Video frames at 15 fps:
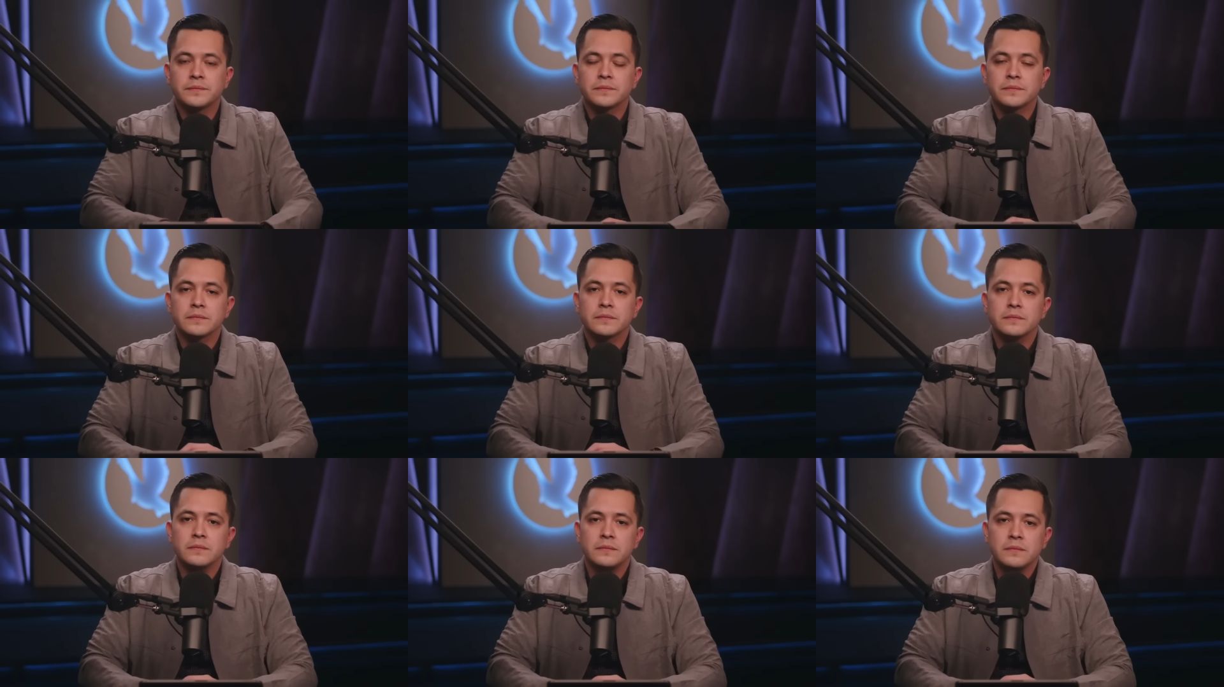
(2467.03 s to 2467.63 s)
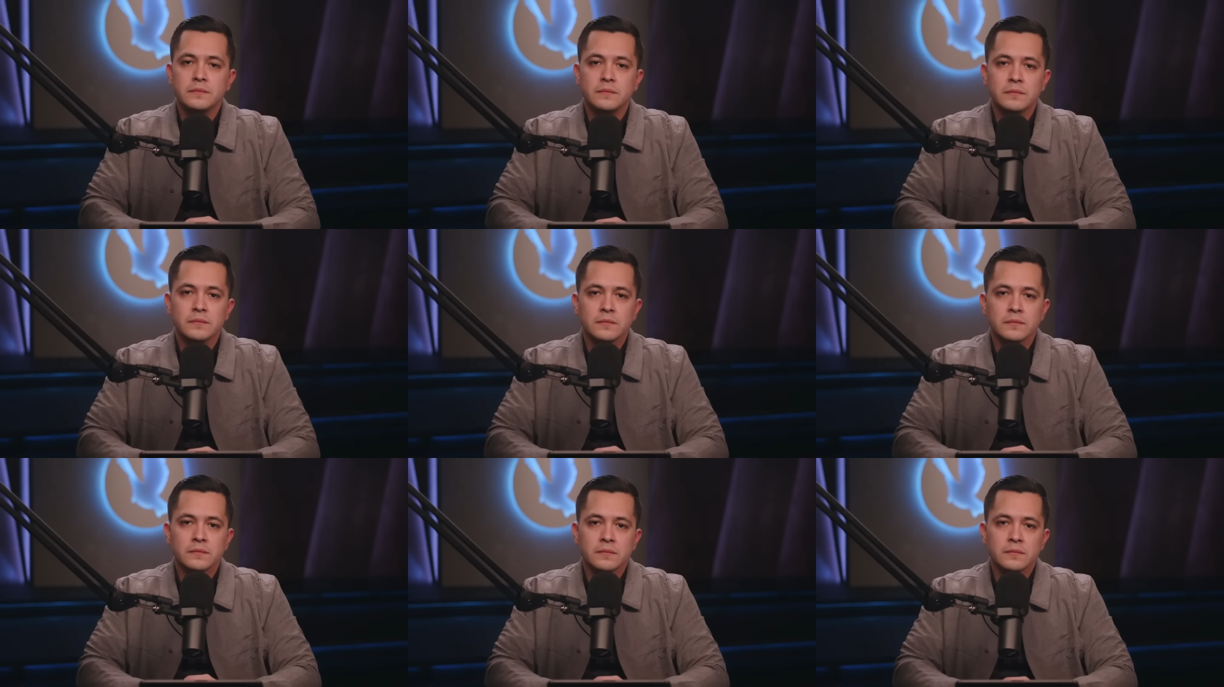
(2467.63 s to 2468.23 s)

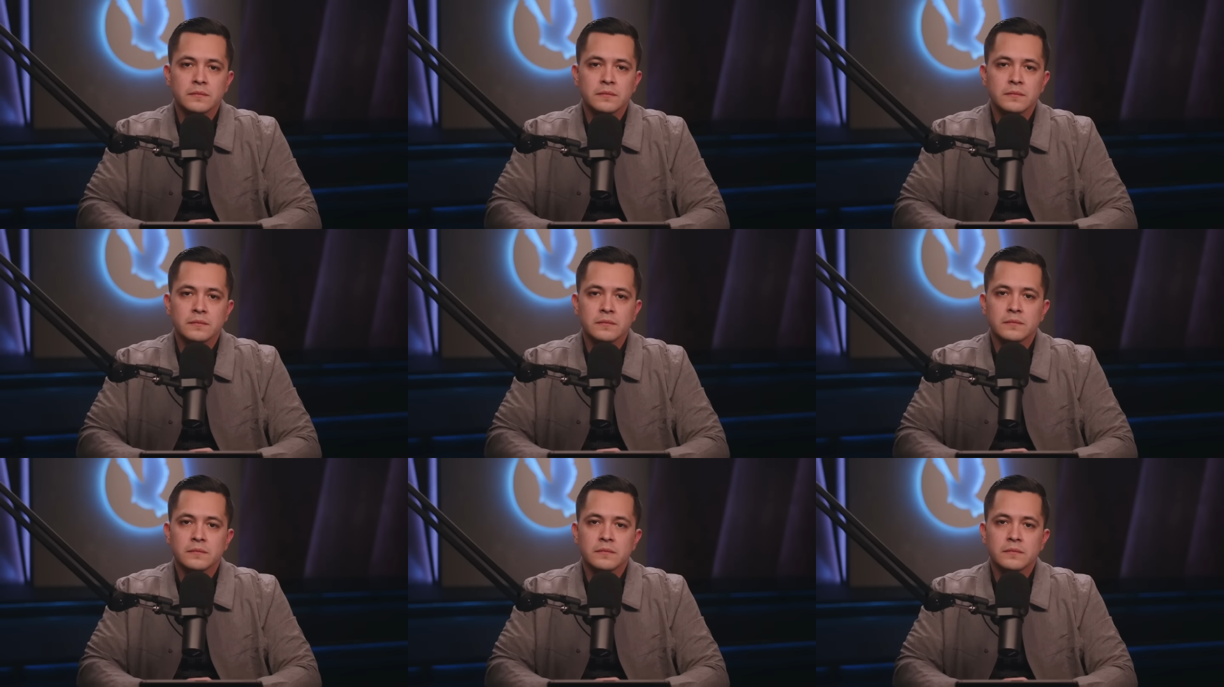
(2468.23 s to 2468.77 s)
No one is speaking in this clip.